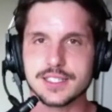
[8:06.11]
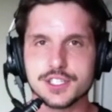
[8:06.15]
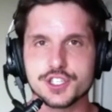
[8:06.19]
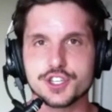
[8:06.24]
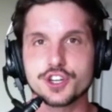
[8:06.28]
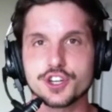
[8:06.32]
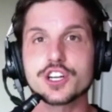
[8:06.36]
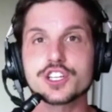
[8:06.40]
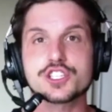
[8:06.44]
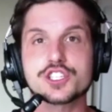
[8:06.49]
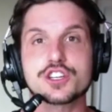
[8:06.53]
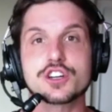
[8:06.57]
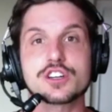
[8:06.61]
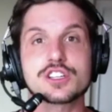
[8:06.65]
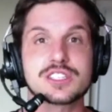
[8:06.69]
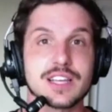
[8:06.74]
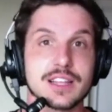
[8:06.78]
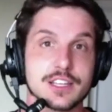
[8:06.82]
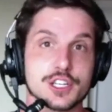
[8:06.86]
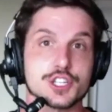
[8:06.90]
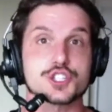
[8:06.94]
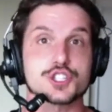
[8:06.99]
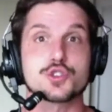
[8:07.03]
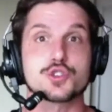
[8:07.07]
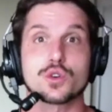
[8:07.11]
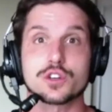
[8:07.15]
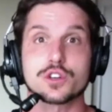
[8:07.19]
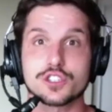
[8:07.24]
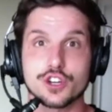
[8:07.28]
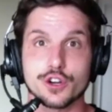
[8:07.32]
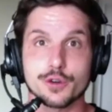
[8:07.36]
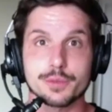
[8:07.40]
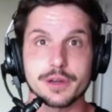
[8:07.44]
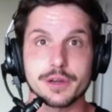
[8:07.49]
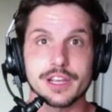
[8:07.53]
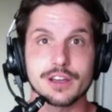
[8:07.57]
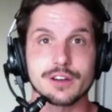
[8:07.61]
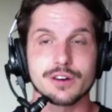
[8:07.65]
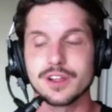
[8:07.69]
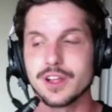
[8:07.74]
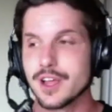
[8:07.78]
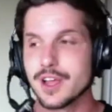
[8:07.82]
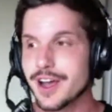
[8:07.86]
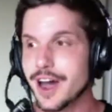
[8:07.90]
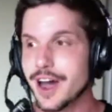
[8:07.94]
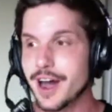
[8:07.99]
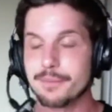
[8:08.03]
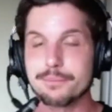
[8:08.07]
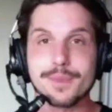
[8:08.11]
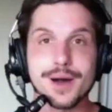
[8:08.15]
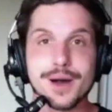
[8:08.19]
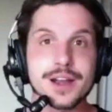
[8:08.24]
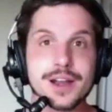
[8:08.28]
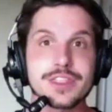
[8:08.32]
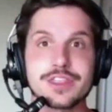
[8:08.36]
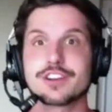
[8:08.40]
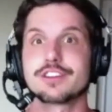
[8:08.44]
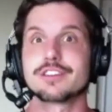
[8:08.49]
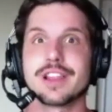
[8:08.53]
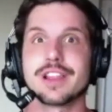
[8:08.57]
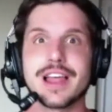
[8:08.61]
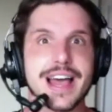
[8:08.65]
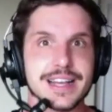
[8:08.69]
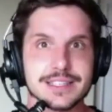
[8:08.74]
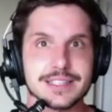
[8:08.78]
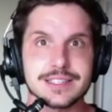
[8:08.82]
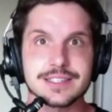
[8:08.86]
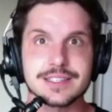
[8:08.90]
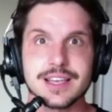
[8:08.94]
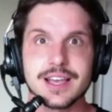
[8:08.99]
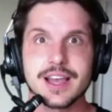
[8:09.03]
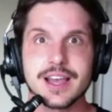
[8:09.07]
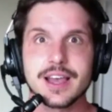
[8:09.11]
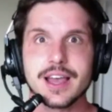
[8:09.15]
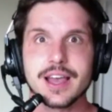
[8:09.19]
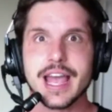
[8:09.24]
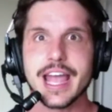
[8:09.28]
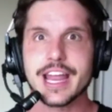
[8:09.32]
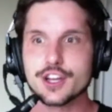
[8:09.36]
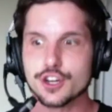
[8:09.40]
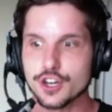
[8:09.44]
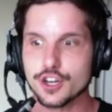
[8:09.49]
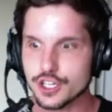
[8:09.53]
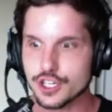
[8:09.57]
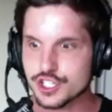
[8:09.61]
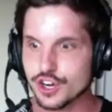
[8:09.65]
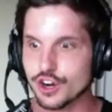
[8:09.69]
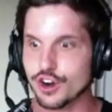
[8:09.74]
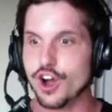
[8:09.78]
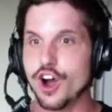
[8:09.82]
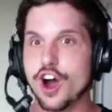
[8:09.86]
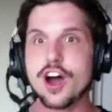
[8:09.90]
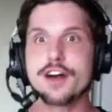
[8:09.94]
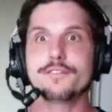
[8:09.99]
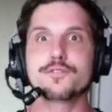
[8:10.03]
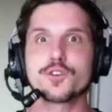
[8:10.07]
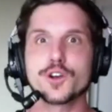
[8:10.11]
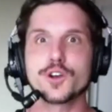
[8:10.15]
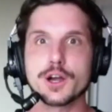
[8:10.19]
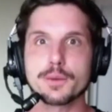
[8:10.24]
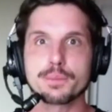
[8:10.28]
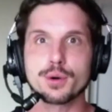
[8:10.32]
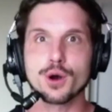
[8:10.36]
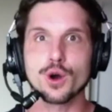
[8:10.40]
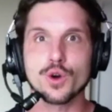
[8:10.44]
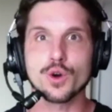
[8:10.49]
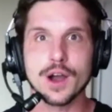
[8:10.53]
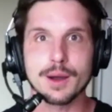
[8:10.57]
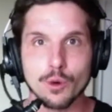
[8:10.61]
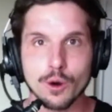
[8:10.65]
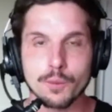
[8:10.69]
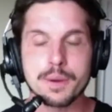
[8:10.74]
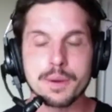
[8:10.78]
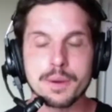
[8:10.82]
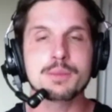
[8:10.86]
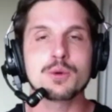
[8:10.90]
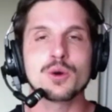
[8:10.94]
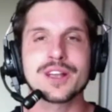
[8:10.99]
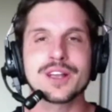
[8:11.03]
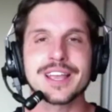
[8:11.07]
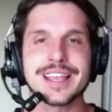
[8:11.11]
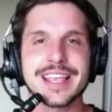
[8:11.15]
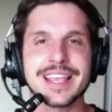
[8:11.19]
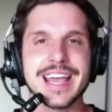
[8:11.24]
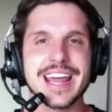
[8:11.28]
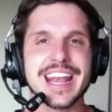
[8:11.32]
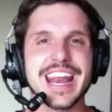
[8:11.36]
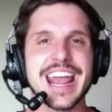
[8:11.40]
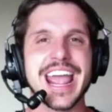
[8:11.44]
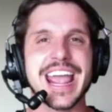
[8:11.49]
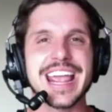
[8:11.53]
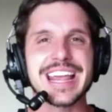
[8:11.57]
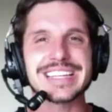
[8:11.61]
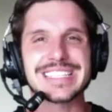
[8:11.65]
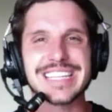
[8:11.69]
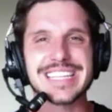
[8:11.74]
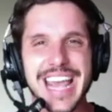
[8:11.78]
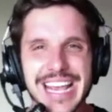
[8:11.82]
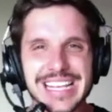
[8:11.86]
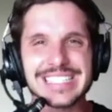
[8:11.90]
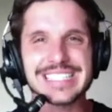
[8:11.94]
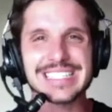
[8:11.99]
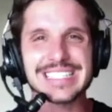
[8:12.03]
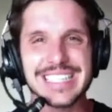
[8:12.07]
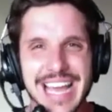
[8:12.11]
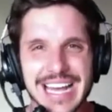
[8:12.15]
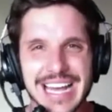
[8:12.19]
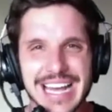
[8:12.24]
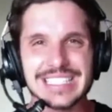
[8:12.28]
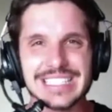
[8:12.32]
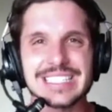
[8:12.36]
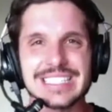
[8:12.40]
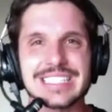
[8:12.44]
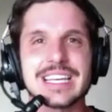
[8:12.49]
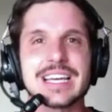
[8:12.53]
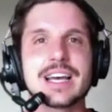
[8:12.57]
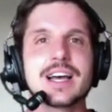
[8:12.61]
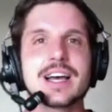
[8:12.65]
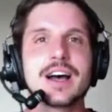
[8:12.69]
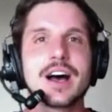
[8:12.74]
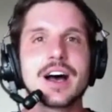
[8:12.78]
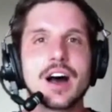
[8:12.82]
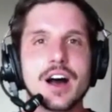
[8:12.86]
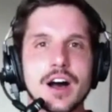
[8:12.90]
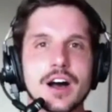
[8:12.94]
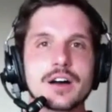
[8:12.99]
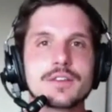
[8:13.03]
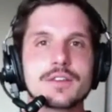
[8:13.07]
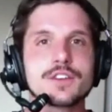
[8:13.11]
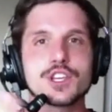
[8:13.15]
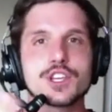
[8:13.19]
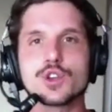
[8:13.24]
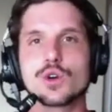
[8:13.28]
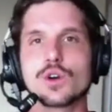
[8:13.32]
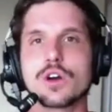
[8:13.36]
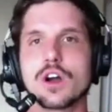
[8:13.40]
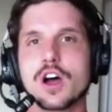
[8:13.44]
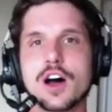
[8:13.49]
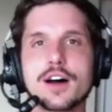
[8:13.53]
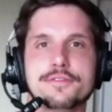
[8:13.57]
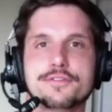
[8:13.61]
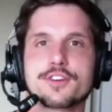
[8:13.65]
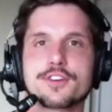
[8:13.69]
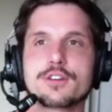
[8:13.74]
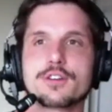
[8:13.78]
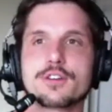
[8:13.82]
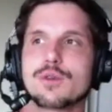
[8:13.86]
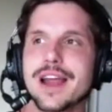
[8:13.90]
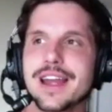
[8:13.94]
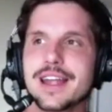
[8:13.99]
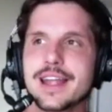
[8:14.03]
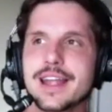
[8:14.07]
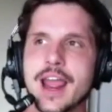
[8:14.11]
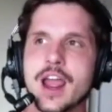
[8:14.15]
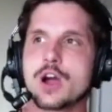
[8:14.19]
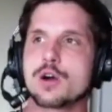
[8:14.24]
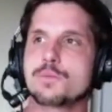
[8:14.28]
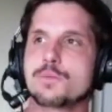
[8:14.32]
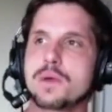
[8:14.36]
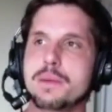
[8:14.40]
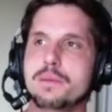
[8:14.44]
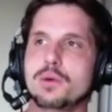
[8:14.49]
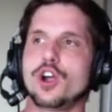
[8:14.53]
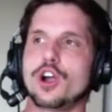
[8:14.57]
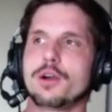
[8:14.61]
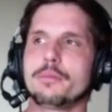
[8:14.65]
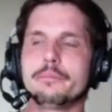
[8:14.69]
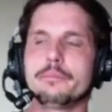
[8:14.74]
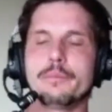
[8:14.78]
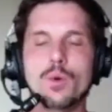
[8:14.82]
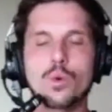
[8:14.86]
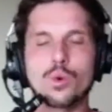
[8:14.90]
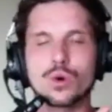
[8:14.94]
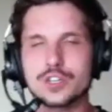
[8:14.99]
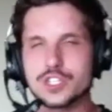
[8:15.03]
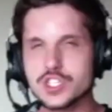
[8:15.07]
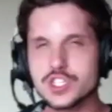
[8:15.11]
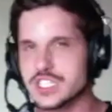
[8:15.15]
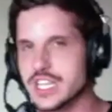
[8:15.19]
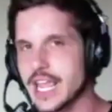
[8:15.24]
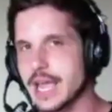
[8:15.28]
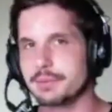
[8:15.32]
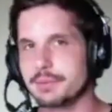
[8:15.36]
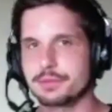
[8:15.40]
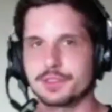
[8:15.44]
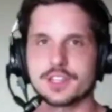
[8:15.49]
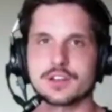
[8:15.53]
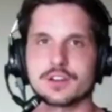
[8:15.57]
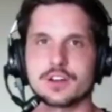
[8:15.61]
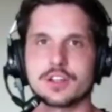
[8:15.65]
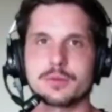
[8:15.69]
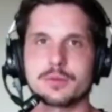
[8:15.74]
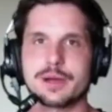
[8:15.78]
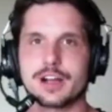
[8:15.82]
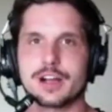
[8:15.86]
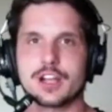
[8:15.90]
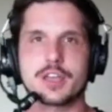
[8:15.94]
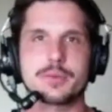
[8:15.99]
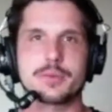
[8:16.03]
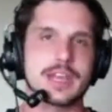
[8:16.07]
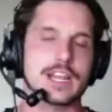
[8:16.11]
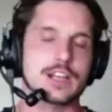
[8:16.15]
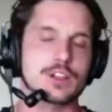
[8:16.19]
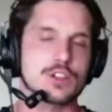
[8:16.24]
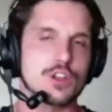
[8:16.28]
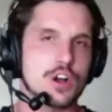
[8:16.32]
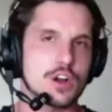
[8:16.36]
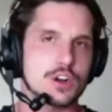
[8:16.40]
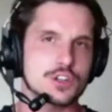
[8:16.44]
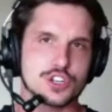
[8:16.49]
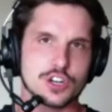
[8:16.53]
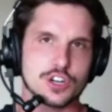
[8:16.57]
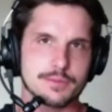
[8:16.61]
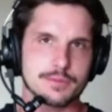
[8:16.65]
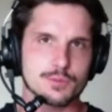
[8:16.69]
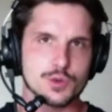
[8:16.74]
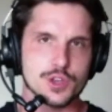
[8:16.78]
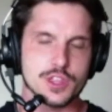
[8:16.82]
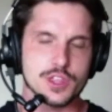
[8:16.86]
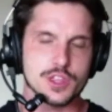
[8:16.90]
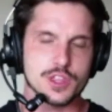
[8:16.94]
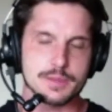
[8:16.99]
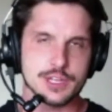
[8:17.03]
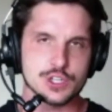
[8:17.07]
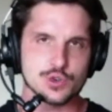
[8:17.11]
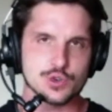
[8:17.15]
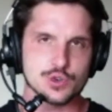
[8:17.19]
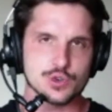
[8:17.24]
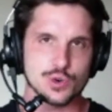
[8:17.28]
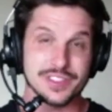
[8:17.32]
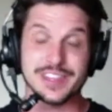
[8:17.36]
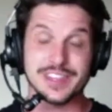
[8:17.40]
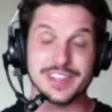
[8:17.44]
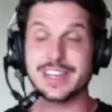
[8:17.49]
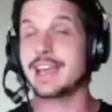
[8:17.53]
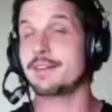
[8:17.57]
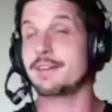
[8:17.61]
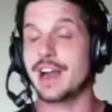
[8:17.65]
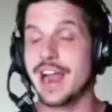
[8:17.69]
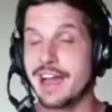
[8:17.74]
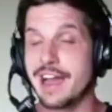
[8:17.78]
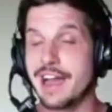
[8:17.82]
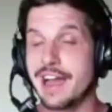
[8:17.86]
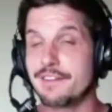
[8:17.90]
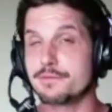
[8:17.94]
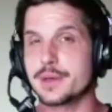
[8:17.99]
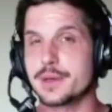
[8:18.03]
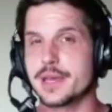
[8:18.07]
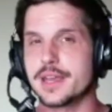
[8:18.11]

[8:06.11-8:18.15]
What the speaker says: You're gonna start selling a short-term deal, a month or less, and you're gonna start offering a program where people can get a taste test of your offer. Right now, people are more skeptical about committing long-term with a mentor than they ever have been.